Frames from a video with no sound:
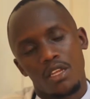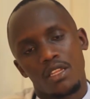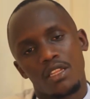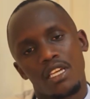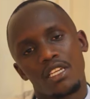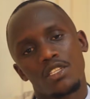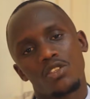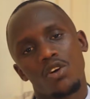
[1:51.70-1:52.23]

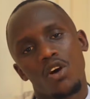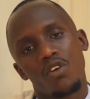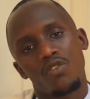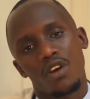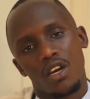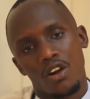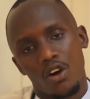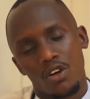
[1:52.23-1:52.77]
there is
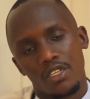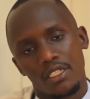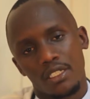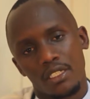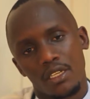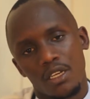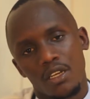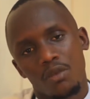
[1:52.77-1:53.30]

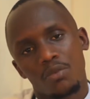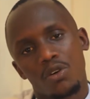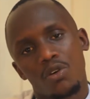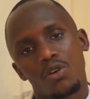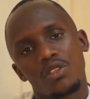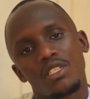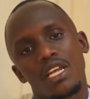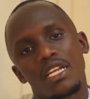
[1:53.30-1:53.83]
overcrowding
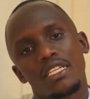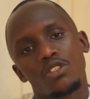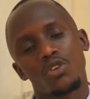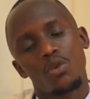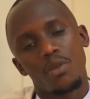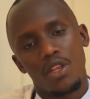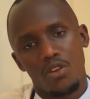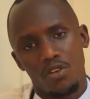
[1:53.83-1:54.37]
because there are too
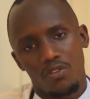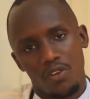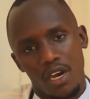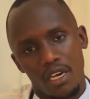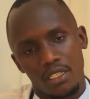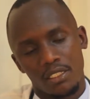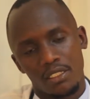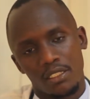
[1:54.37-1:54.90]
many of
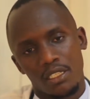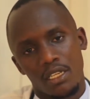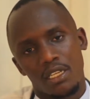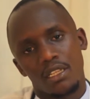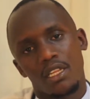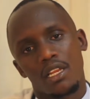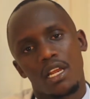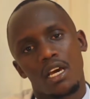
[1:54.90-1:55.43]
us
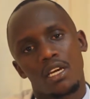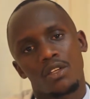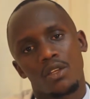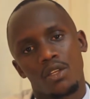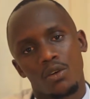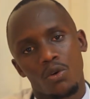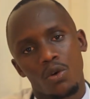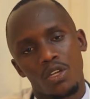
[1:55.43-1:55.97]
that are
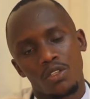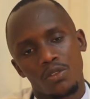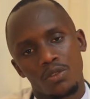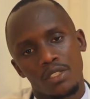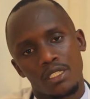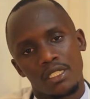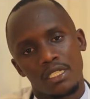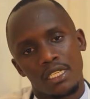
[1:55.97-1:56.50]
actually going to
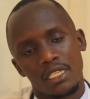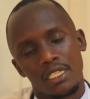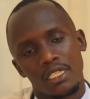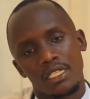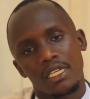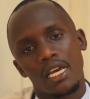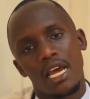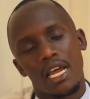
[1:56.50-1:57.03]
this
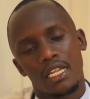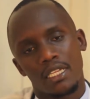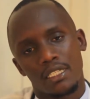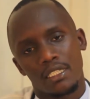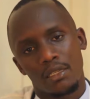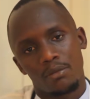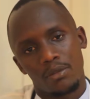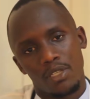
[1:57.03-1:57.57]
clinic at the
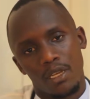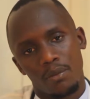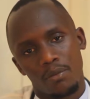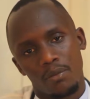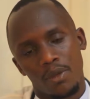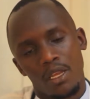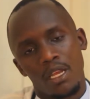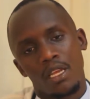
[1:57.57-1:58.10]
same time.
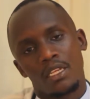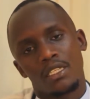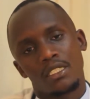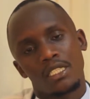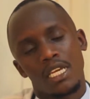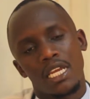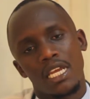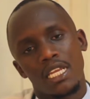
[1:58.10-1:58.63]

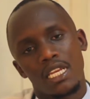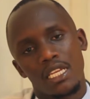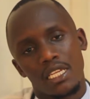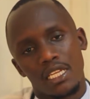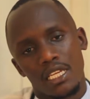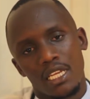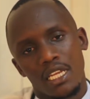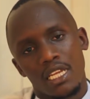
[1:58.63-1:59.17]

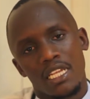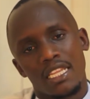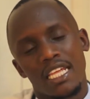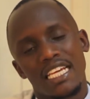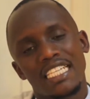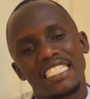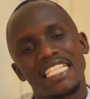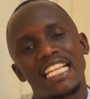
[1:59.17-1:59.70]
Secondly, there
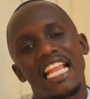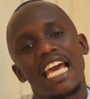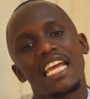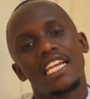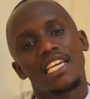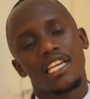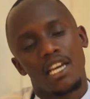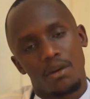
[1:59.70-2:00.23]
is
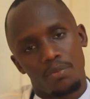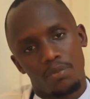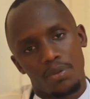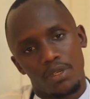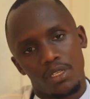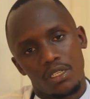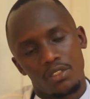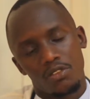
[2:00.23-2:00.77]
lining up
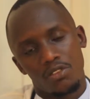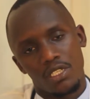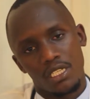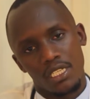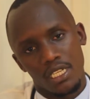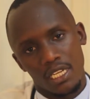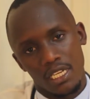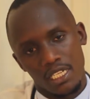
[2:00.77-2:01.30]
to see
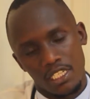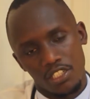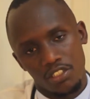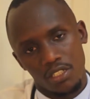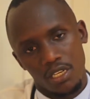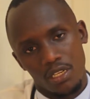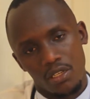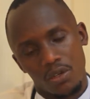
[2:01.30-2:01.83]
the
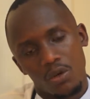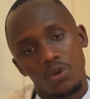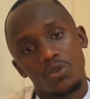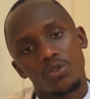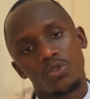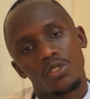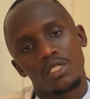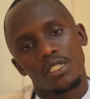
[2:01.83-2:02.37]
clinician or
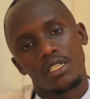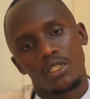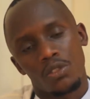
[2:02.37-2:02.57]
to see the